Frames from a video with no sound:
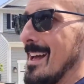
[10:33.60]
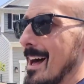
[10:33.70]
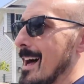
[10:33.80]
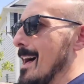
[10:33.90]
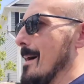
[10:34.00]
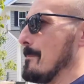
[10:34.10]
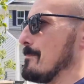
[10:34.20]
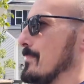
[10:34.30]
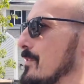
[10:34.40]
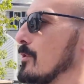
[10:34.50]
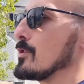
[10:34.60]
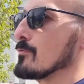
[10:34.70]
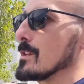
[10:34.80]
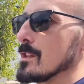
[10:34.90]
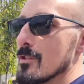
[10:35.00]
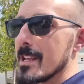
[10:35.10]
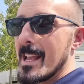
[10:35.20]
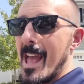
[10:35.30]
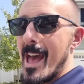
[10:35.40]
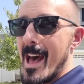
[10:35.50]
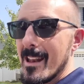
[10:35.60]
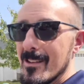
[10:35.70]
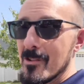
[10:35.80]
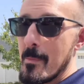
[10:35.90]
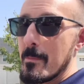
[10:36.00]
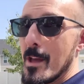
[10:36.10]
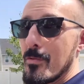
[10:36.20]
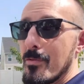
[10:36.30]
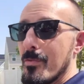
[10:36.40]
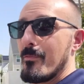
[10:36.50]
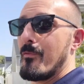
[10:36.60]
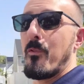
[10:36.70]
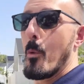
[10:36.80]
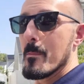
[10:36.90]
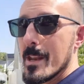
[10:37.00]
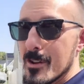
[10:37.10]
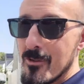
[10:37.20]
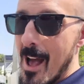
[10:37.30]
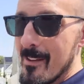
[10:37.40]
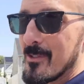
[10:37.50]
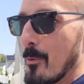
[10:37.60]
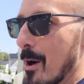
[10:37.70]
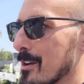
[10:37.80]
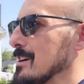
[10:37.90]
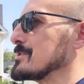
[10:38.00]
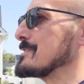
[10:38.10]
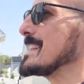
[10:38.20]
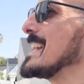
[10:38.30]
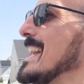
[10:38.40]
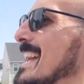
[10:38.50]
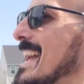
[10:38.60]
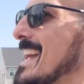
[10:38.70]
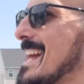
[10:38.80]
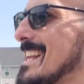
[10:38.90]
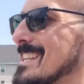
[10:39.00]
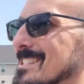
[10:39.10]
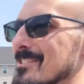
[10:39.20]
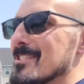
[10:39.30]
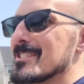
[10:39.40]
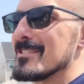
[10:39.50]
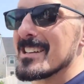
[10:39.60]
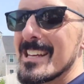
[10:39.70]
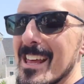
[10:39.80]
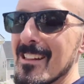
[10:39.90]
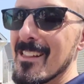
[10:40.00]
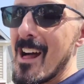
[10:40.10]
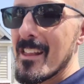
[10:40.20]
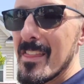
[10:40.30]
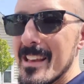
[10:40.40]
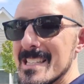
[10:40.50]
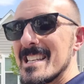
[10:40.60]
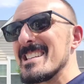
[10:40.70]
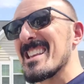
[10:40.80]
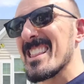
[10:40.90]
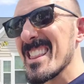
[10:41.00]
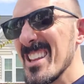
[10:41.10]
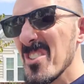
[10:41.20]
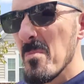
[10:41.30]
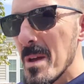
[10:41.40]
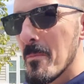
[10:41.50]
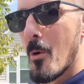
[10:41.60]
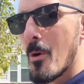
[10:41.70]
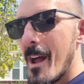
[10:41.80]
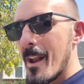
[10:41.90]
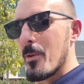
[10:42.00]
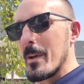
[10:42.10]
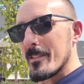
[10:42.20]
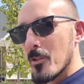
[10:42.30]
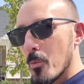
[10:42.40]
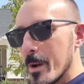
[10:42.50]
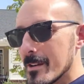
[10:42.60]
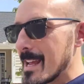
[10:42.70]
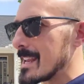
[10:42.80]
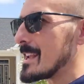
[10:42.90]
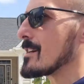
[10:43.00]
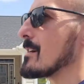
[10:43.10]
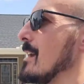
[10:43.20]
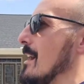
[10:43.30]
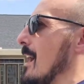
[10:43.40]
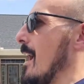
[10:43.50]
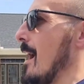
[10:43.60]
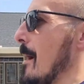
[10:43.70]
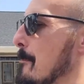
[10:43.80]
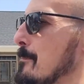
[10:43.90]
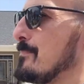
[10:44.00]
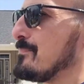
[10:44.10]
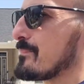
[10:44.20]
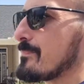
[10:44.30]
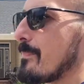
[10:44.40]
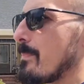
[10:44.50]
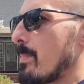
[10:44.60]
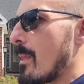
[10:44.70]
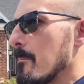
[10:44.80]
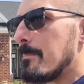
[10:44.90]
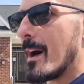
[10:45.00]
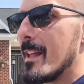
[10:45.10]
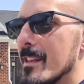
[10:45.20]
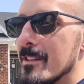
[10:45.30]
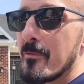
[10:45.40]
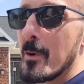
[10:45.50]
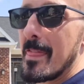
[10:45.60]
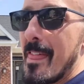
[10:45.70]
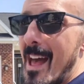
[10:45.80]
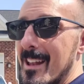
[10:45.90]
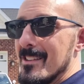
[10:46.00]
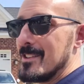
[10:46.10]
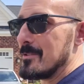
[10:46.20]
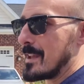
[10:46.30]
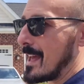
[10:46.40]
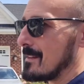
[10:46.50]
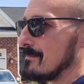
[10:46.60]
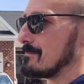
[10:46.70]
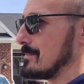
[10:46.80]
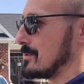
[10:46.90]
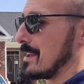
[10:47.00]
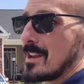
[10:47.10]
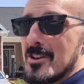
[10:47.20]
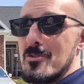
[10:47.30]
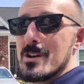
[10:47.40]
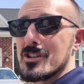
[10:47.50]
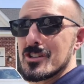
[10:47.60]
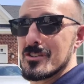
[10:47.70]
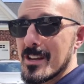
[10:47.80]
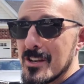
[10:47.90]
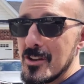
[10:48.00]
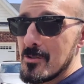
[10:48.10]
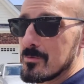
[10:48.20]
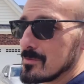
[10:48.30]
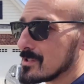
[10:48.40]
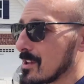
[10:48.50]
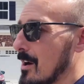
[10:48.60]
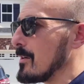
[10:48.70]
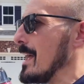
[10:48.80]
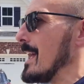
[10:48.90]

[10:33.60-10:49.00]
So you're really looking at, maybe a 4-minute drive to Water Country. And so you're still going to get a lot of the things. It is a little bit more out of the way. It's a little weird getting here. But with that, you get newish, you get new. So